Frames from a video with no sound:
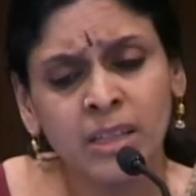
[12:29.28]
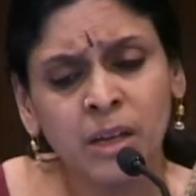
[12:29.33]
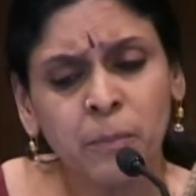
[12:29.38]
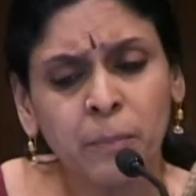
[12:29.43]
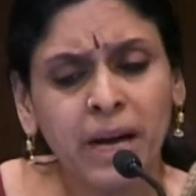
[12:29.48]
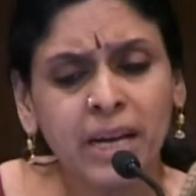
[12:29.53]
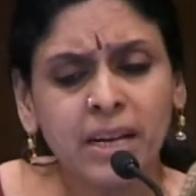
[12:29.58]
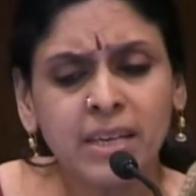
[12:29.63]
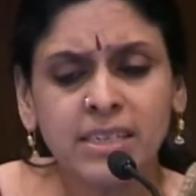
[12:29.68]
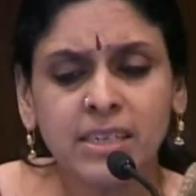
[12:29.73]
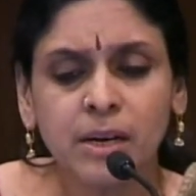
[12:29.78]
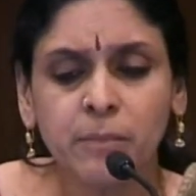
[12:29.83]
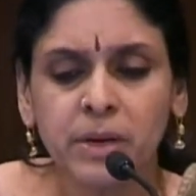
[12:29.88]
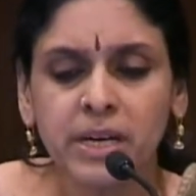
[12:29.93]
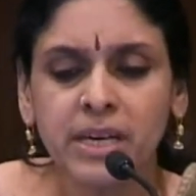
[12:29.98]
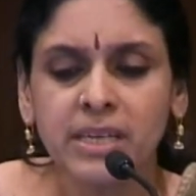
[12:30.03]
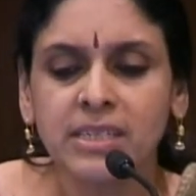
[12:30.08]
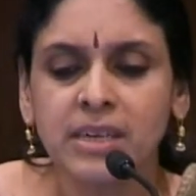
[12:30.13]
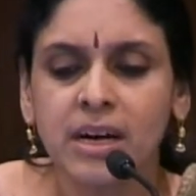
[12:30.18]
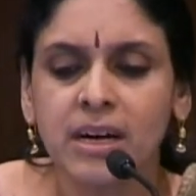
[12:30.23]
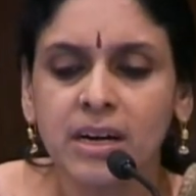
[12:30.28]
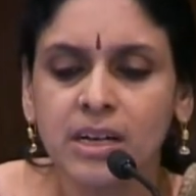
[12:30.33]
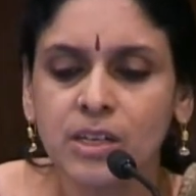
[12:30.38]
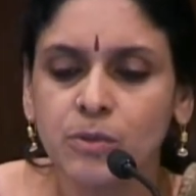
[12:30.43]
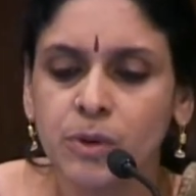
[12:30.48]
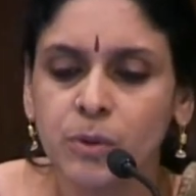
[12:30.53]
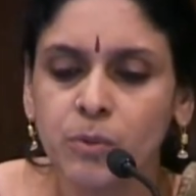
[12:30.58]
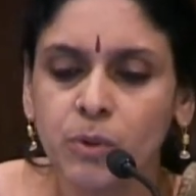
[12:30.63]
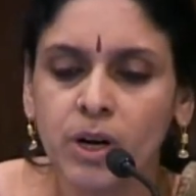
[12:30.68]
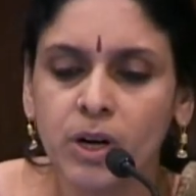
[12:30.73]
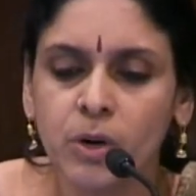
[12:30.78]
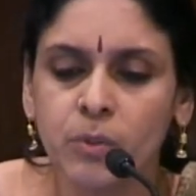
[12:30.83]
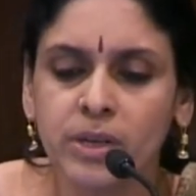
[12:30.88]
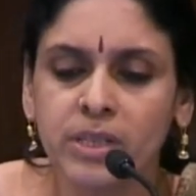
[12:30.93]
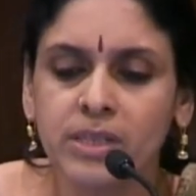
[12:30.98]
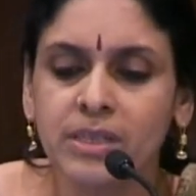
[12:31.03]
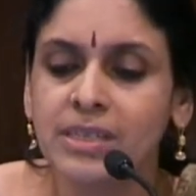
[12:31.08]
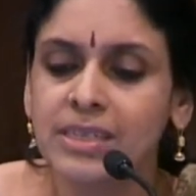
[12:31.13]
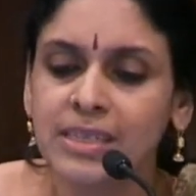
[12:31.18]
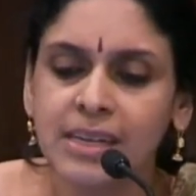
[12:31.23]
The Mahila Samakhya Sanghas we work
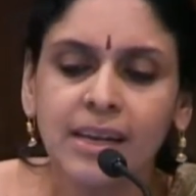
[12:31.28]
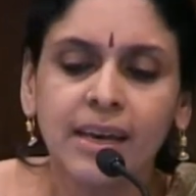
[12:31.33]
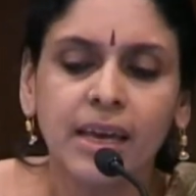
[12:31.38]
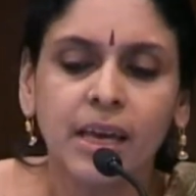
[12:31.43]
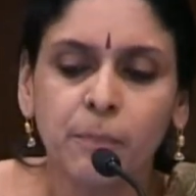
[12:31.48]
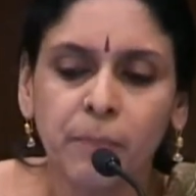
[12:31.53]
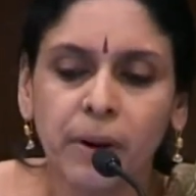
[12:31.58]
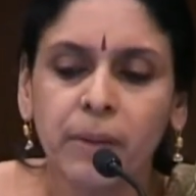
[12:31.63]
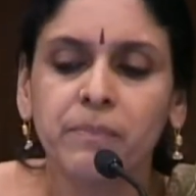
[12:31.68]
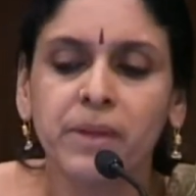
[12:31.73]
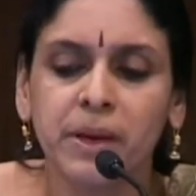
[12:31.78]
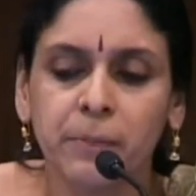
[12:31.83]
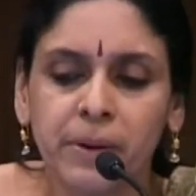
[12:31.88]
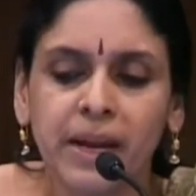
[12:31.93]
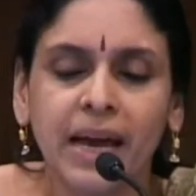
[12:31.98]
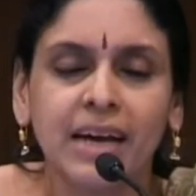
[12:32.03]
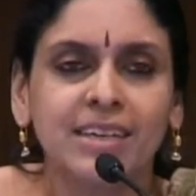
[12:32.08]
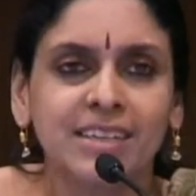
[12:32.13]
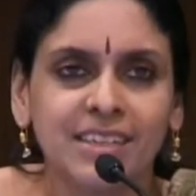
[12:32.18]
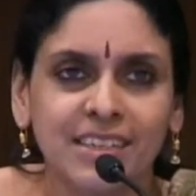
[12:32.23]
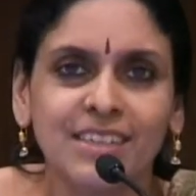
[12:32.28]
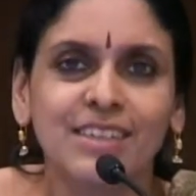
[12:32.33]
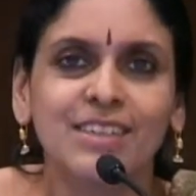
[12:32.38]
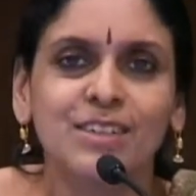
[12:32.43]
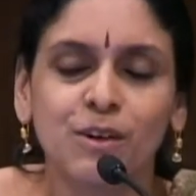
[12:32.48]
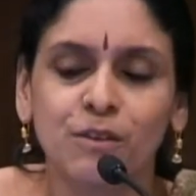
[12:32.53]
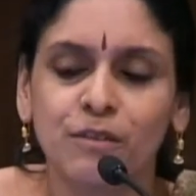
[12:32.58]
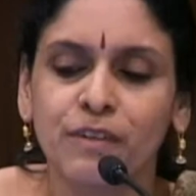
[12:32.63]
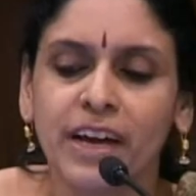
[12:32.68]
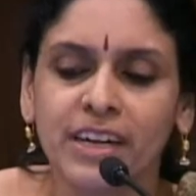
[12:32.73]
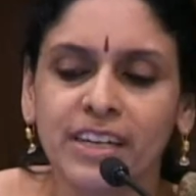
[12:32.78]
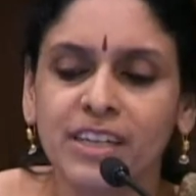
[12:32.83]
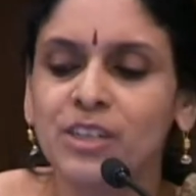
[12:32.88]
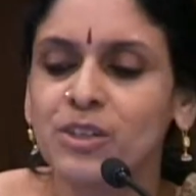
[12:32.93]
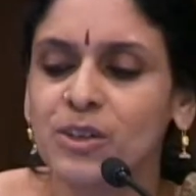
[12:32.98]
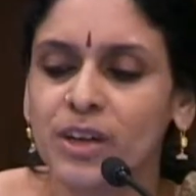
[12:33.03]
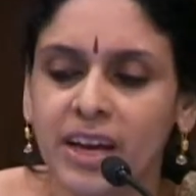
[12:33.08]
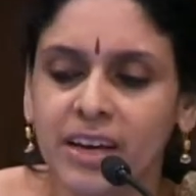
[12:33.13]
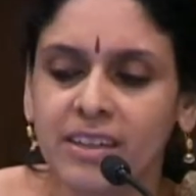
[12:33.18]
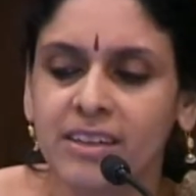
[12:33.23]
with still keep up their practice of getting
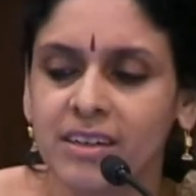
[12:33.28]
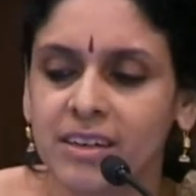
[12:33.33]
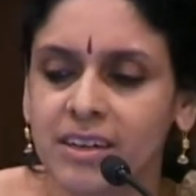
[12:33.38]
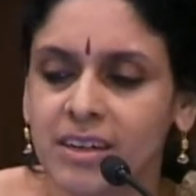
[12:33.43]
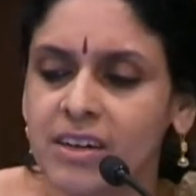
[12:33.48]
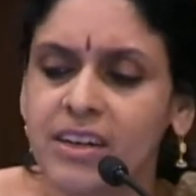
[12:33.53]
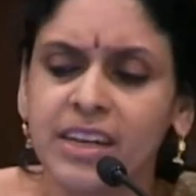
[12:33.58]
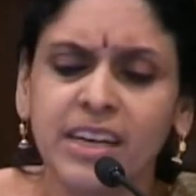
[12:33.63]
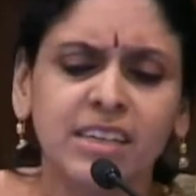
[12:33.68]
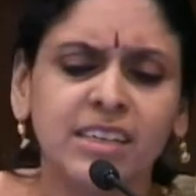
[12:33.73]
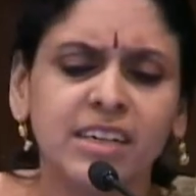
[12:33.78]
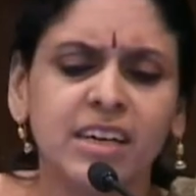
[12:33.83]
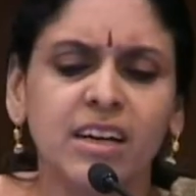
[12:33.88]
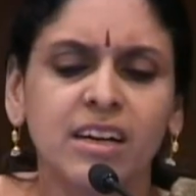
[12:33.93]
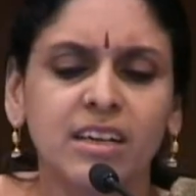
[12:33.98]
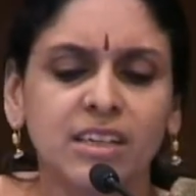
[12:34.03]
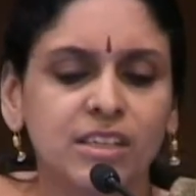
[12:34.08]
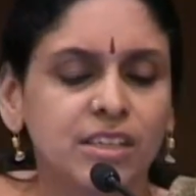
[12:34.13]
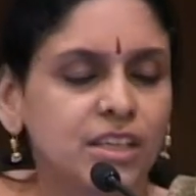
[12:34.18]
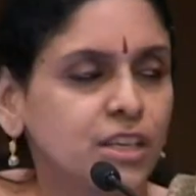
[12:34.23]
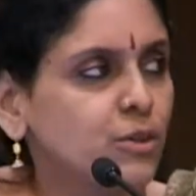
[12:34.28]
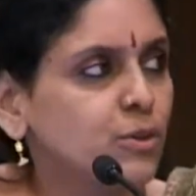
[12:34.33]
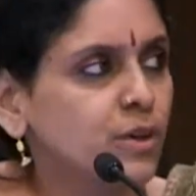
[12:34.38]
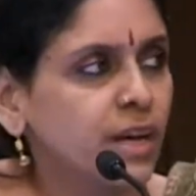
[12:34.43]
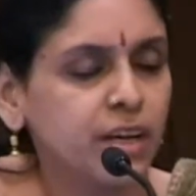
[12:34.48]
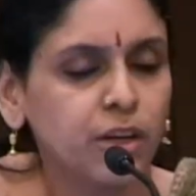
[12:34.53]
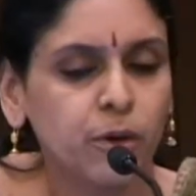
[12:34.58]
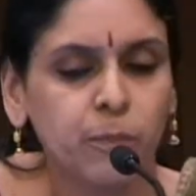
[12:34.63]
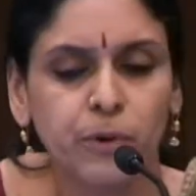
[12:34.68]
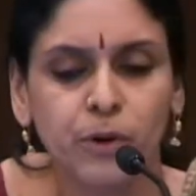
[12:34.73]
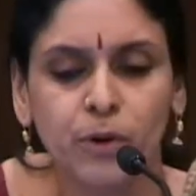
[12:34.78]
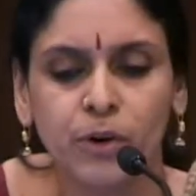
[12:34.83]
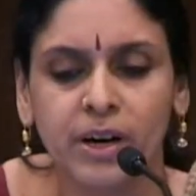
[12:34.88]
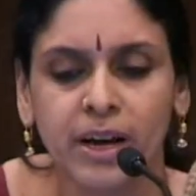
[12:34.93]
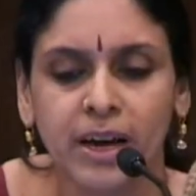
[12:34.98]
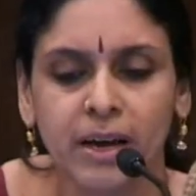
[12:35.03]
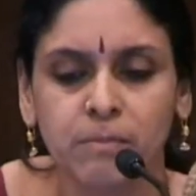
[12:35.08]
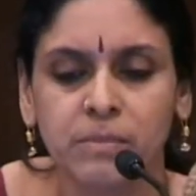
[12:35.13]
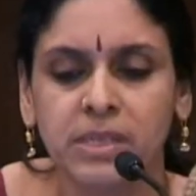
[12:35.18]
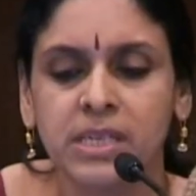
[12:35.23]
together, creating and listening to radio
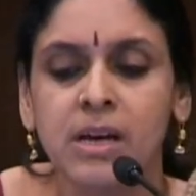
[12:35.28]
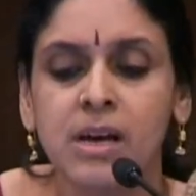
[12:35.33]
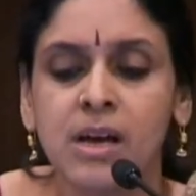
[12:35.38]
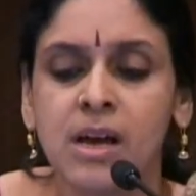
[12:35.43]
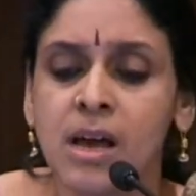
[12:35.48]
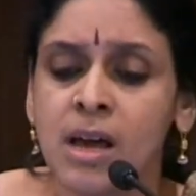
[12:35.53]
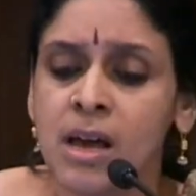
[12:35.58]
programs,